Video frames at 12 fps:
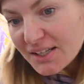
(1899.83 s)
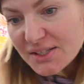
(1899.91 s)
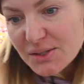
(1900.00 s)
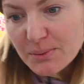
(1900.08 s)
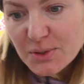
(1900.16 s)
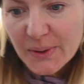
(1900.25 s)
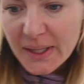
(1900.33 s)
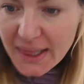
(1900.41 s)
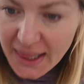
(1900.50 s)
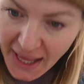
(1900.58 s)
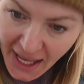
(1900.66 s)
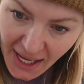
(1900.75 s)
So I'm doing
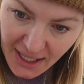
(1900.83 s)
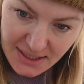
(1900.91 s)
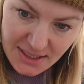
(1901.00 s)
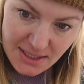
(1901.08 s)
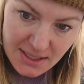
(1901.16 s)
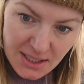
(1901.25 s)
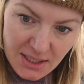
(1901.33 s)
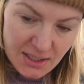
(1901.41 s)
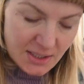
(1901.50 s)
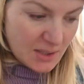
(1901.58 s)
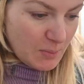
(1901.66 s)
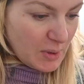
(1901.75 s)
that
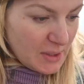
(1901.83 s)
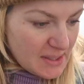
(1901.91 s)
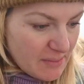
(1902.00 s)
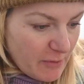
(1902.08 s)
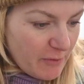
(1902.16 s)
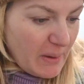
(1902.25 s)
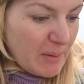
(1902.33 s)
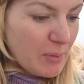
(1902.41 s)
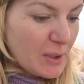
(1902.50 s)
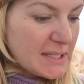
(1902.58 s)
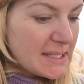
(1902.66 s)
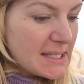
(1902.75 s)
to put some of my
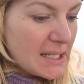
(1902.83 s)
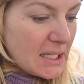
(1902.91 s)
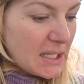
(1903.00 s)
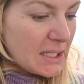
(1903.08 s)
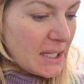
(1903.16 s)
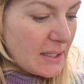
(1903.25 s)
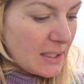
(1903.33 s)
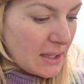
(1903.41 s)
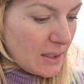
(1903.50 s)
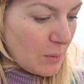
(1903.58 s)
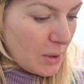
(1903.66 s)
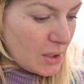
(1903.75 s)
prints in, and then I
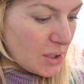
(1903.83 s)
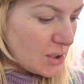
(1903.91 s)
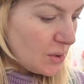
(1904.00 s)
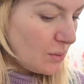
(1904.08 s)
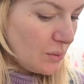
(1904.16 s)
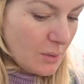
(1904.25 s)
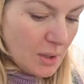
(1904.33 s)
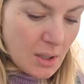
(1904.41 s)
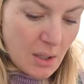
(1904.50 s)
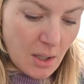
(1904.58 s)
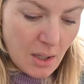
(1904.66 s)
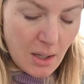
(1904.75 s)
think we're gonna do
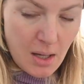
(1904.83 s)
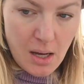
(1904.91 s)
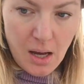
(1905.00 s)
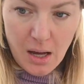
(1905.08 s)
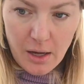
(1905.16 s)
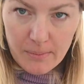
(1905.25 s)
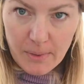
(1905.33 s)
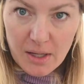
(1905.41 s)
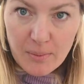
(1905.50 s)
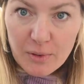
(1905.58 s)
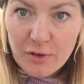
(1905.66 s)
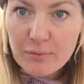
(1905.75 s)
a
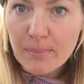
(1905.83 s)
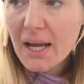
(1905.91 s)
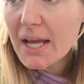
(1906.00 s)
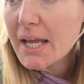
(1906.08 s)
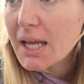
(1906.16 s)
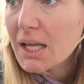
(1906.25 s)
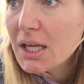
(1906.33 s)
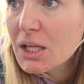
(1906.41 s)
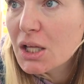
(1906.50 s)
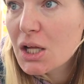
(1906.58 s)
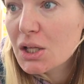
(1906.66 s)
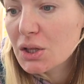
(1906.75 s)
couple of my
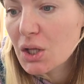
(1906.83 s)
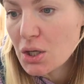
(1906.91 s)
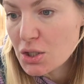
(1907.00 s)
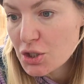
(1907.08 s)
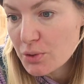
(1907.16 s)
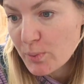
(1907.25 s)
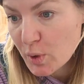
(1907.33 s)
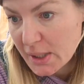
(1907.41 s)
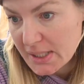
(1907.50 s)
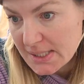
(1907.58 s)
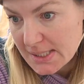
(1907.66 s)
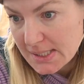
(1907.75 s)
larger
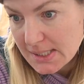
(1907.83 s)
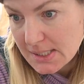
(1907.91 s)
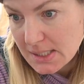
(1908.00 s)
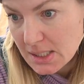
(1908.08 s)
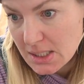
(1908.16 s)
prints.